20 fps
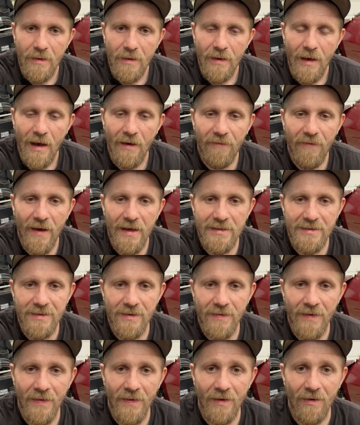How fast do you
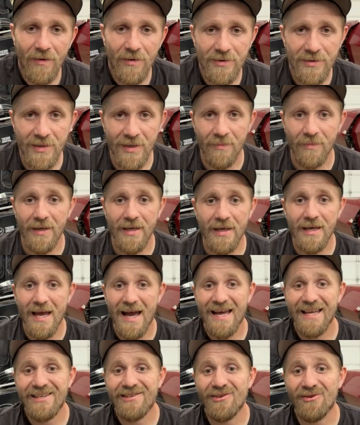think the car is going to be?
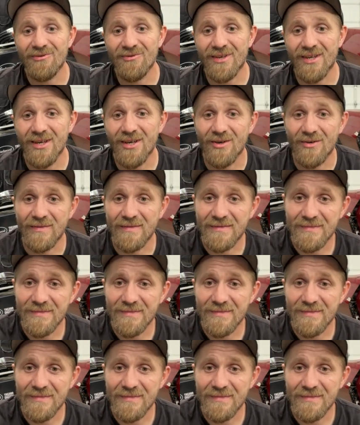I don't know.